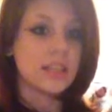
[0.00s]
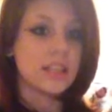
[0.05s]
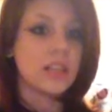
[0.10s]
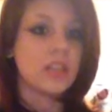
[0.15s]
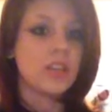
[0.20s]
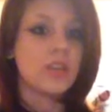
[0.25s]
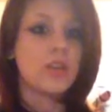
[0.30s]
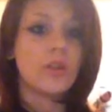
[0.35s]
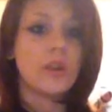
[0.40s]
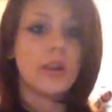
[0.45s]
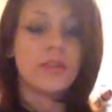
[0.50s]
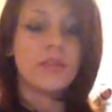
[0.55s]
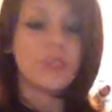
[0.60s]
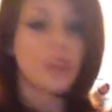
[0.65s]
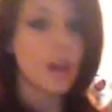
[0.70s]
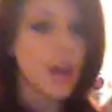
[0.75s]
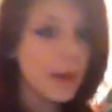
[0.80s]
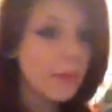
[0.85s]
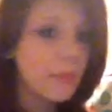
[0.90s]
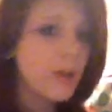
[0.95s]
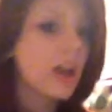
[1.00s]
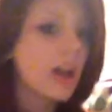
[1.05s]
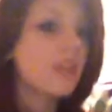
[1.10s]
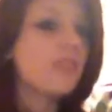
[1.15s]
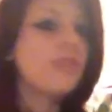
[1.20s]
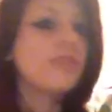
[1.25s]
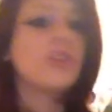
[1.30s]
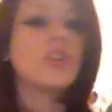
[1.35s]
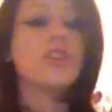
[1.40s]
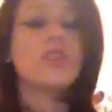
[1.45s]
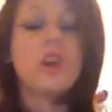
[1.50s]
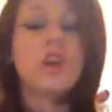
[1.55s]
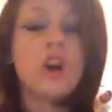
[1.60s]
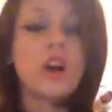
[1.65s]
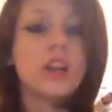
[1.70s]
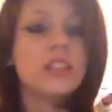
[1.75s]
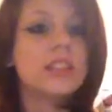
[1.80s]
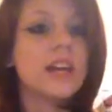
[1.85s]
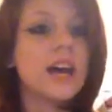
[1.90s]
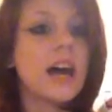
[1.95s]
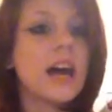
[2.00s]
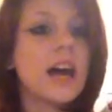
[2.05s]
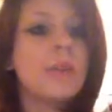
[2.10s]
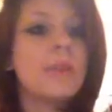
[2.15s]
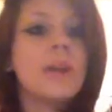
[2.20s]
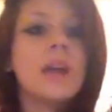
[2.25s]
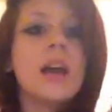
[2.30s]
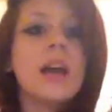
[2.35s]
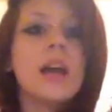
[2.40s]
You know, I've thought about it for a long time.